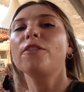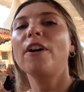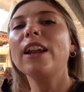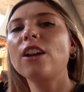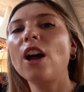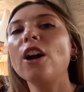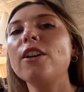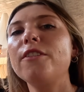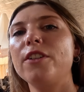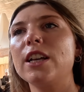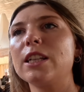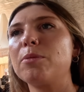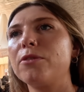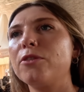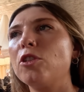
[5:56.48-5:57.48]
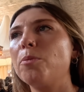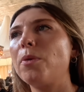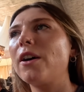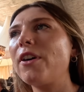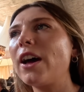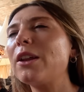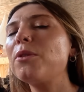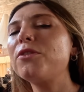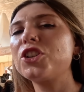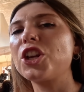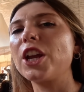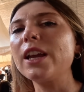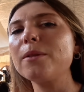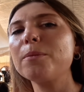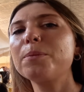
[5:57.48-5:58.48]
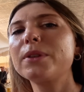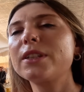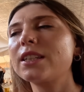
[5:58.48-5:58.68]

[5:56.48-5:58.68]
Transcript: So I've had a currywurst before, but I've had it with chips.